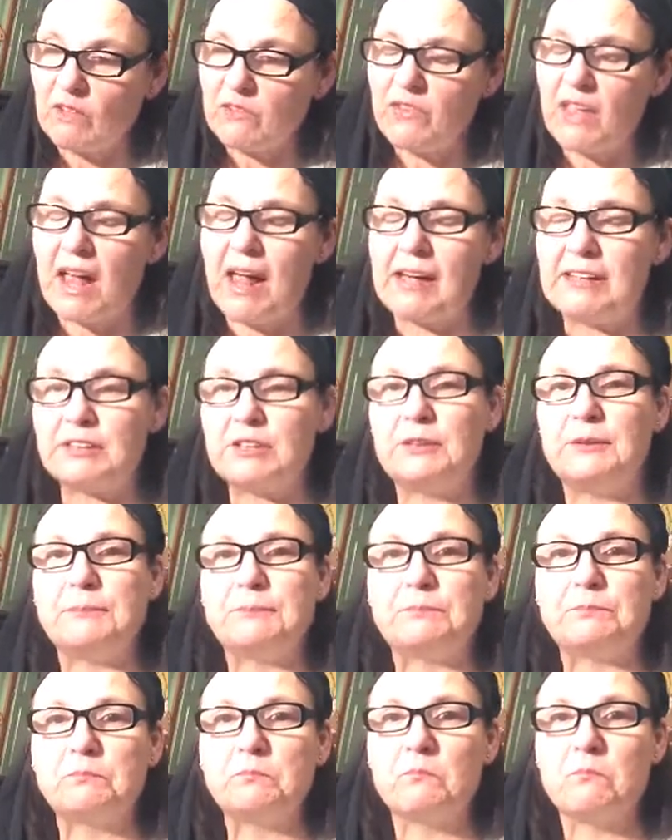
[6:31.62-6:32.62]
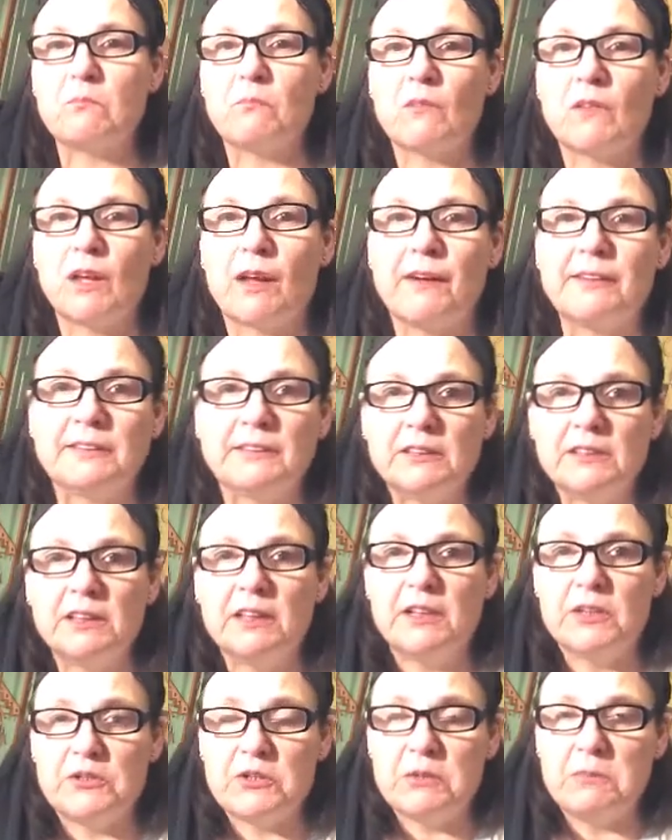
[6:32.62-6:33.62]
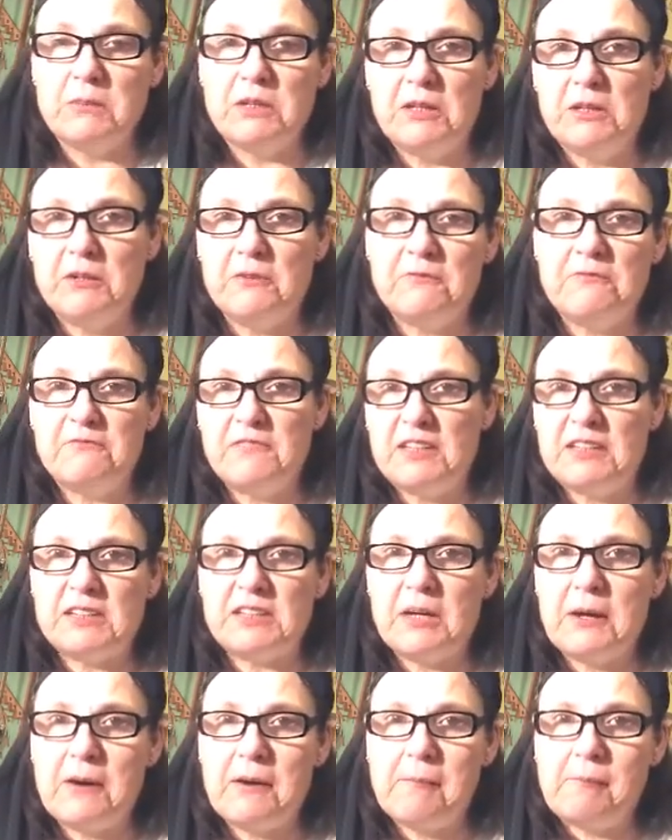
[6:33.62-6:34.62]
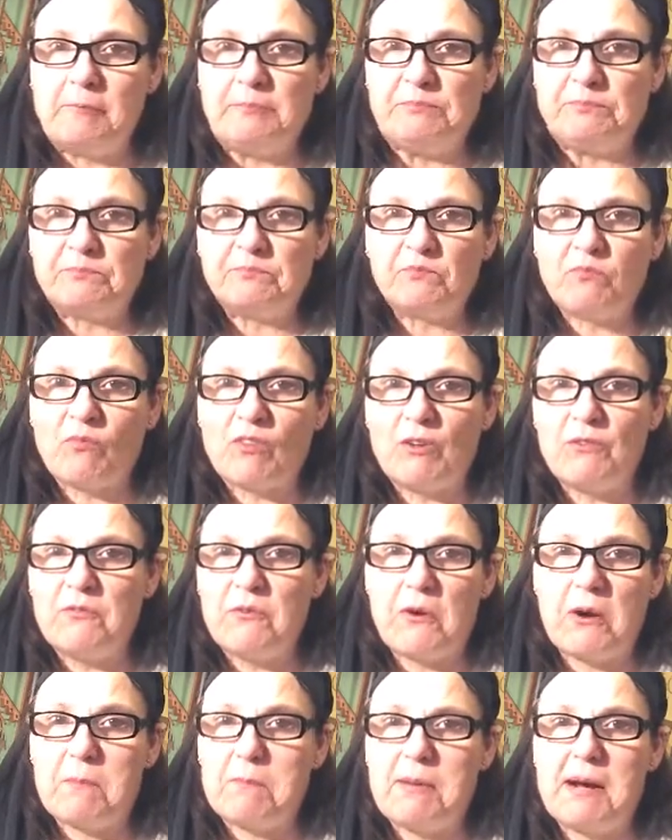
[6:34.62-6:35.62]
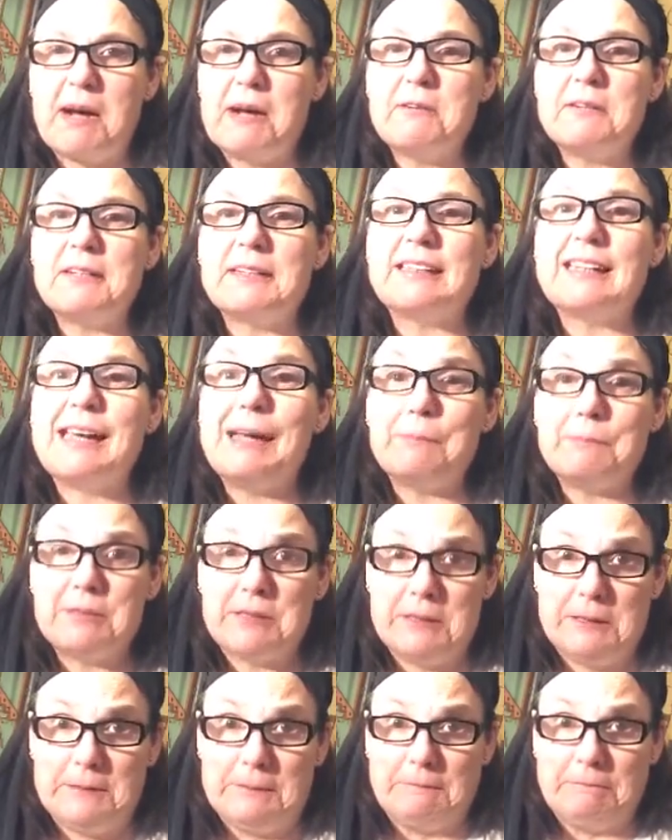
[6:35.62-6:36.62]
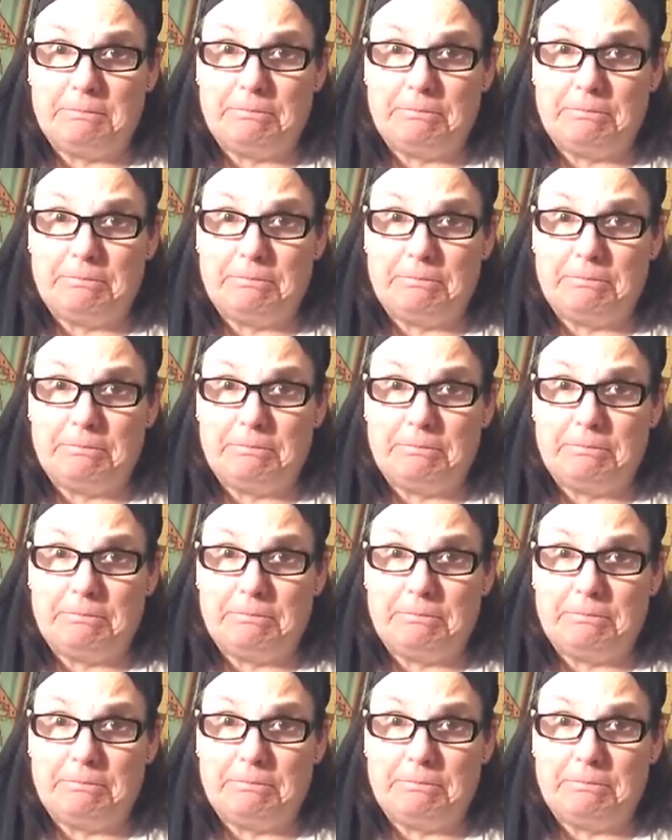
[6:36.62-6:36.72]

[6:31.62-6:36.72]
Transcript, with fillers: That is a meal fit for a pirate captain.